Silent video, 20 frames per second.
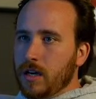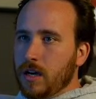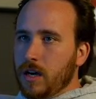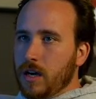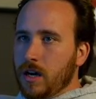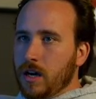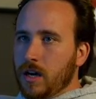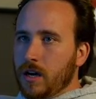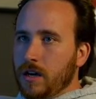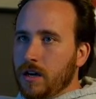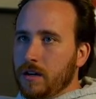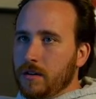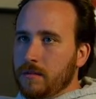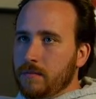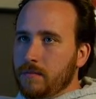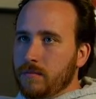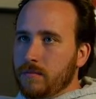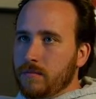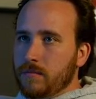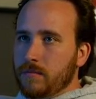
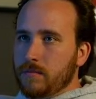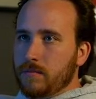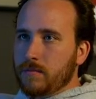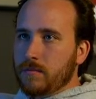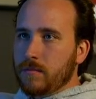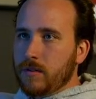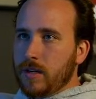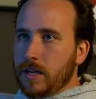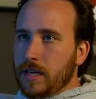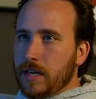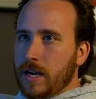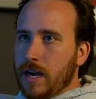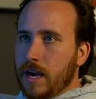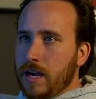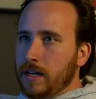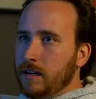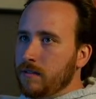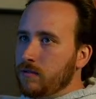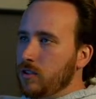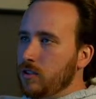it
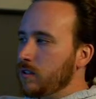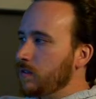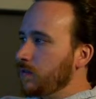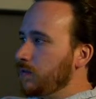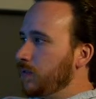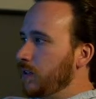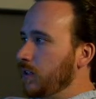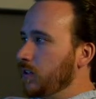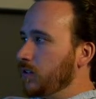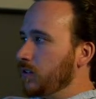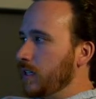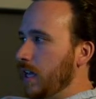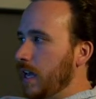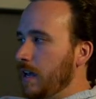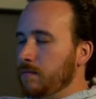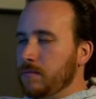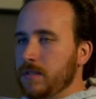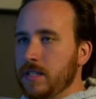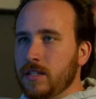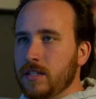kind of just feels
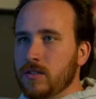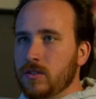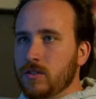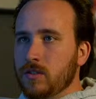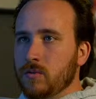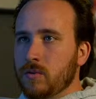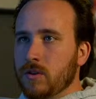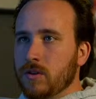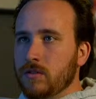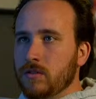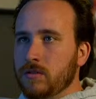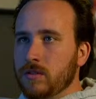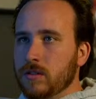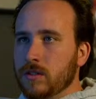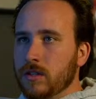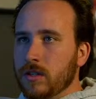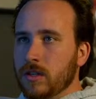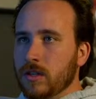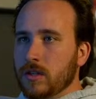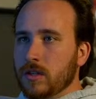empty to the world.
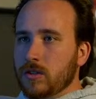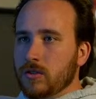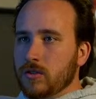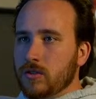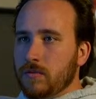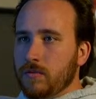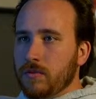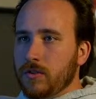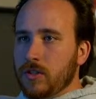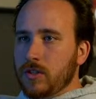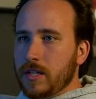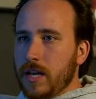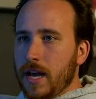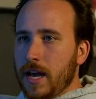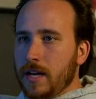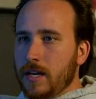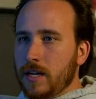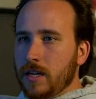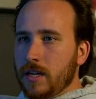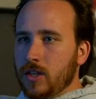So if we just
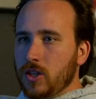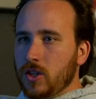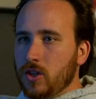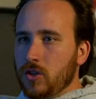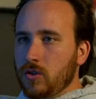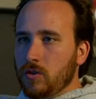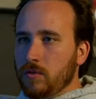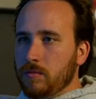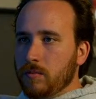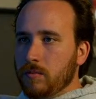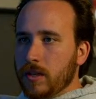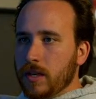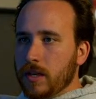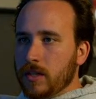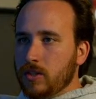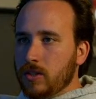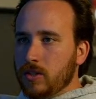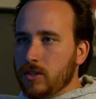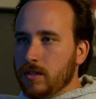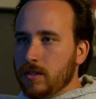add in a cube, we can
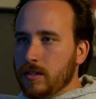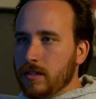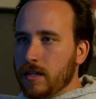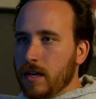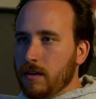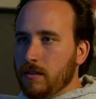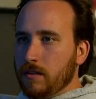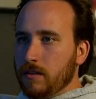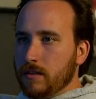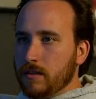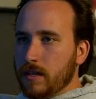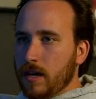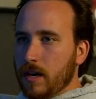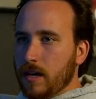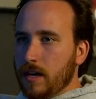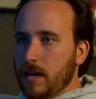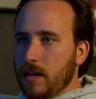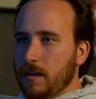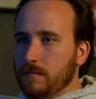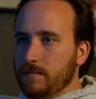actually just scale this
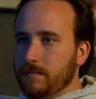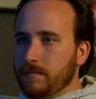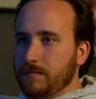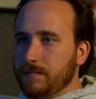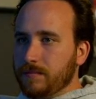guy up.